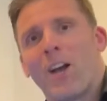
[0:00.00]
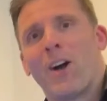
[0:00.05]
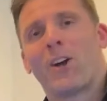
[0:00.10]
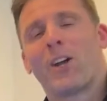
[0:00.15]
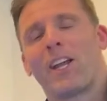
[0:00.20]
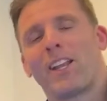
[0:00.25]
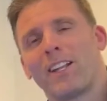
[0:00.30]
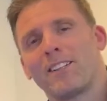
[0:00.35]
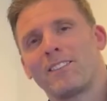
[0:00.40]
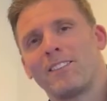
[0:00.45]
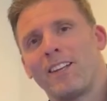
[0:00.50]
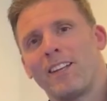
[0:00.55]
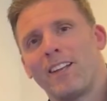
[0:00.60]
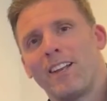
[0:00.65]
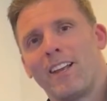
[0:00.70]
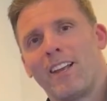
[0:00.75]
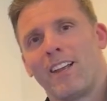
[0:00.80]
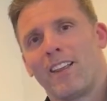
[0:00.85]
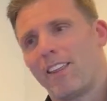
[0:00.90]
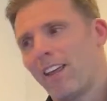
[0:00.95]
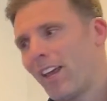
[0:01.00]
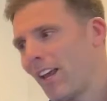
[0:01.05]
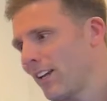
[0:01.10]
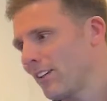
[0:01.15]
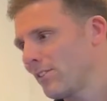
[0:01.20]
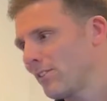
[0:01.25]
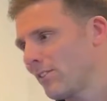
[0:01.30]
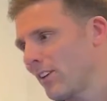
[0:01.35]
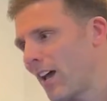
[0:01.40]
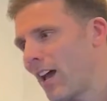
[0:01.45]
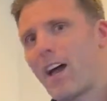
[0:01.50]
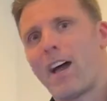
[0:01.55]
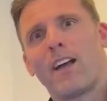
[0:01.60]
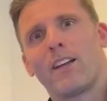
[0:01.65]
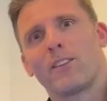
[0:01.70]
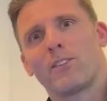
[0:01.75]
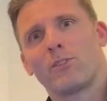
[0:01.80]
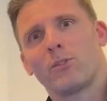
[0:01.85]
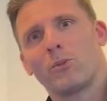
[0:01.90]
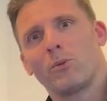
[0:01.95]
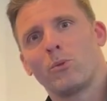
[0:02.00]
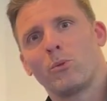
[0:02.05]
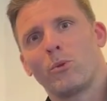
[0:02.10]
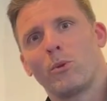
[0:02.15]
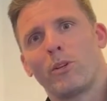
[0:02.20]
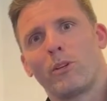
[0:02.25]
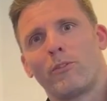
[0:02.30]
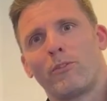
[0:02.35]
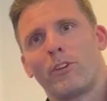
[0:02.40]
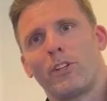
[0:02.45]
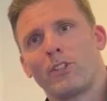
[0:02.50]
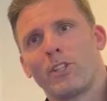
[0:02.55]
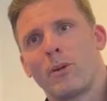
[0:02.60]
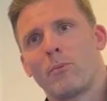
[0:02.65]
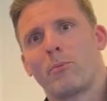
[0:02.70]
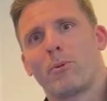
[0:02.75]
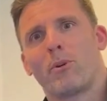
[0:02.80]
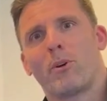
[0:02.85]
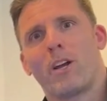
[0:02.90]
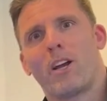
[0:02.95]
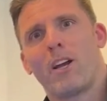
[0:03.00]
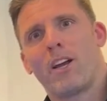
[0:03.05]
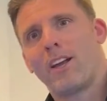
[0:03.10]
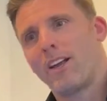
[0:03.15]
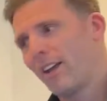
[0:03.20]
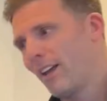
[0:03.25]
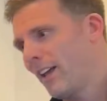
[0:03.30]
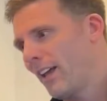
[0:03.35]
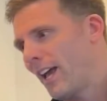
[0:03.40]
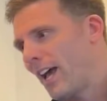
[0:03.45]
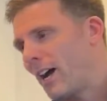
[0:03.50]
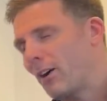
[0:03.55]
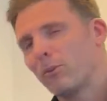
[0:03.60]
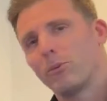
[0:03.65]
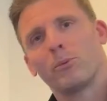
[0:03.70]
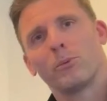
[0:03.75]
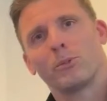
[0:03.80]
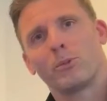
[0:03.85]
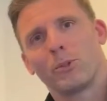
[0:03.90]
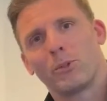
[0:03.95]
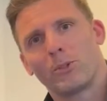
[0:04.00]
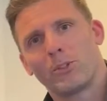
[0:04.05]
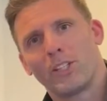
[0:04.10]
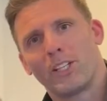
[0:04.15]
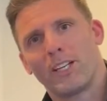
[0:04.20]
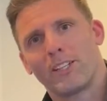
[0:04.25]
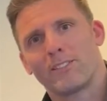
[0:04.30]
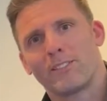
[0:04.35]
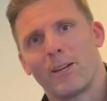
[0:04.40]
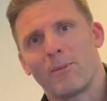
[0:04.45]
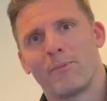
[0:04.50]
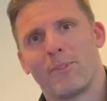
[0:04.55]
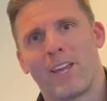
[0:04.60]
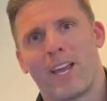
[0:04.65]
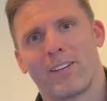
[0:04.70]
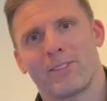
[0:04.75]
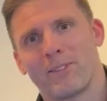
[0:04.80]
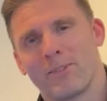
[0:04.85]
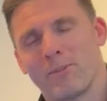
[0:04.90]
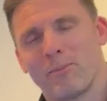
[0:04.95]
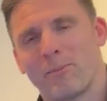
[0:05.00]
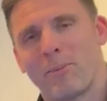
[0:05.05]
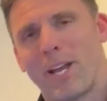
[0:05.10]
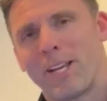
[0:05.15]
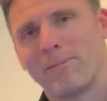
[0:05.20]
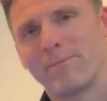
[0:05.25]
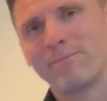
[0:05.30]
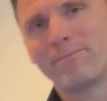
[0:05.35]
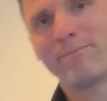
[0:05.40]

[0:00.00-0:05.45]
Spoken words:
Okay, that's it. Thanks, Saltwater Fish Emperor out. We'll talk to you next time. Thanks, bye.